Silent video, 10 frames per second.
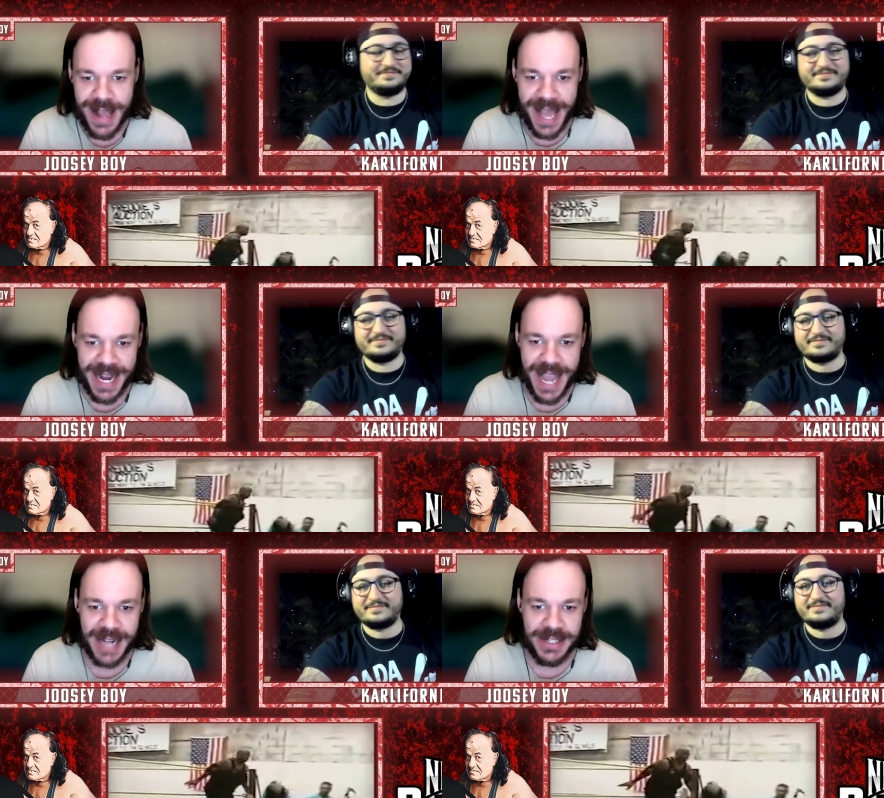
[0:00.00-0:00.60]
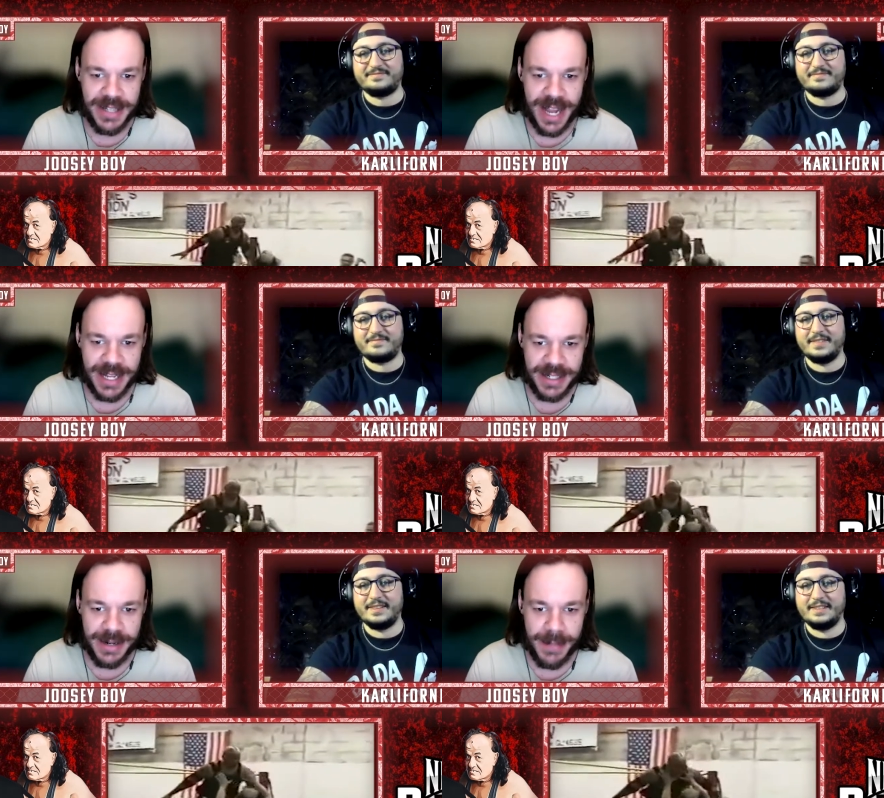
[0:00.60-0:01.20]
Speaker 1: and he acted like
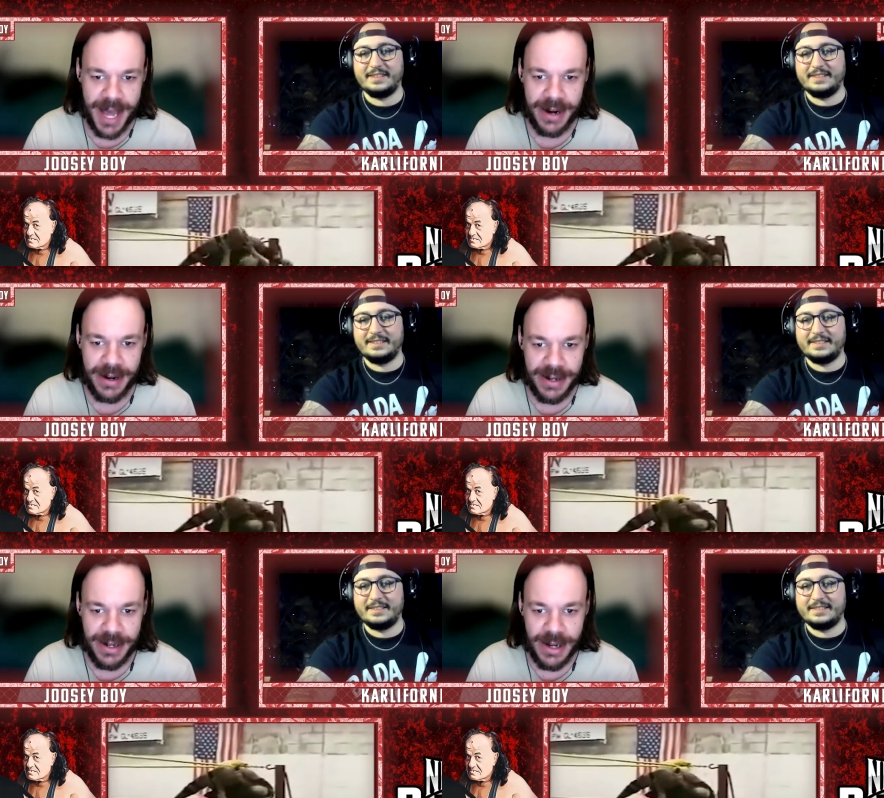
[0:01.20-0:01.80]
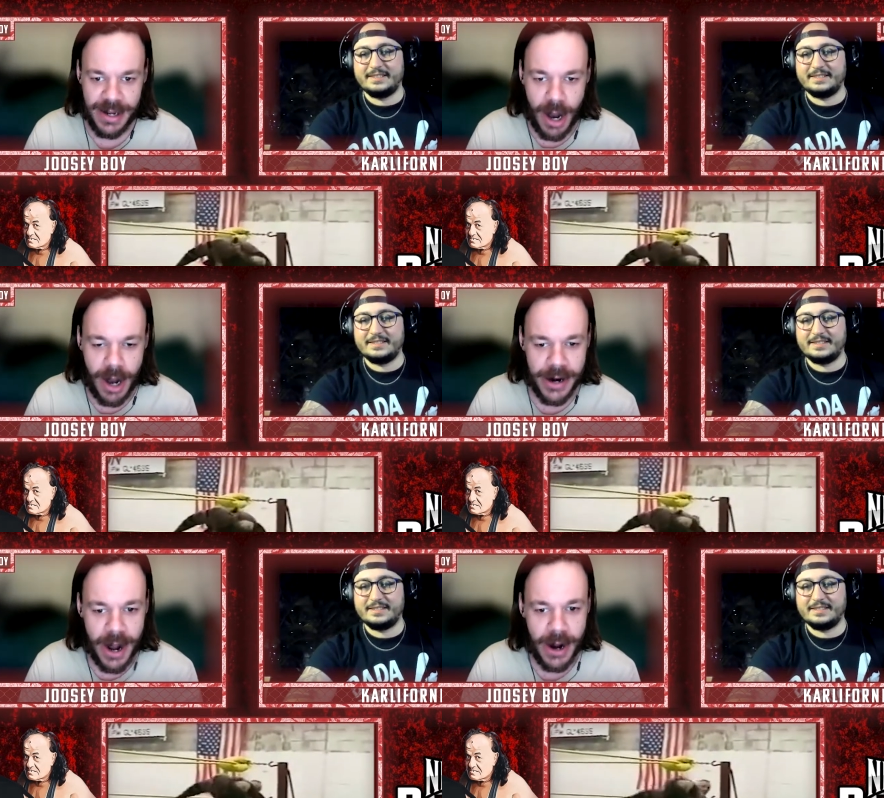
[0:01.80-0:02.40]
it didn't matter.
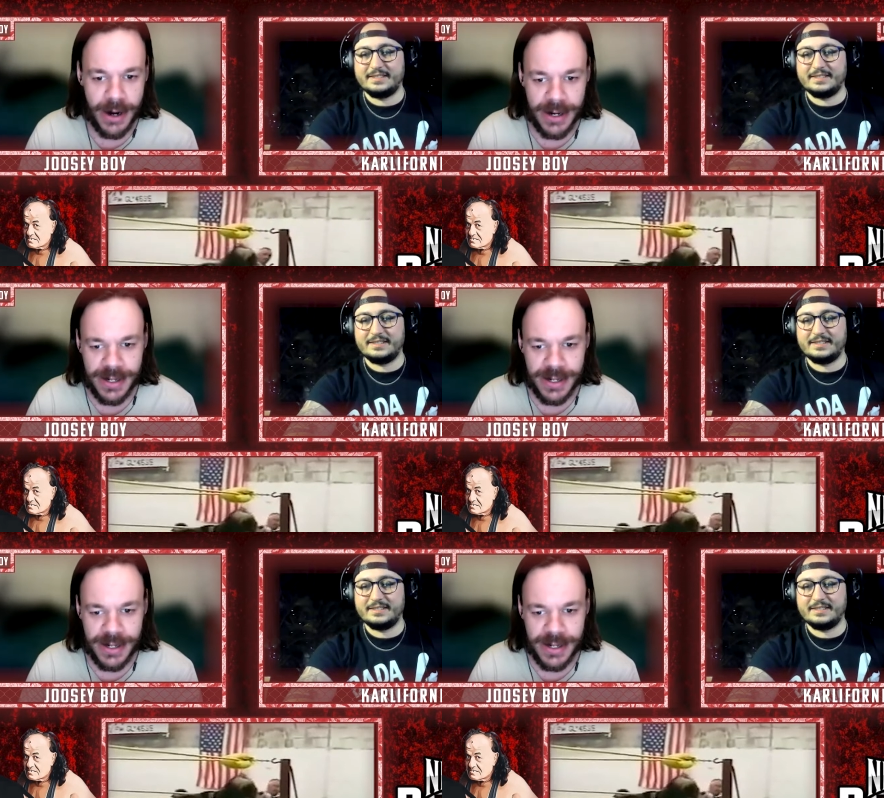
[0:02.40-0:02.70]
Oh no,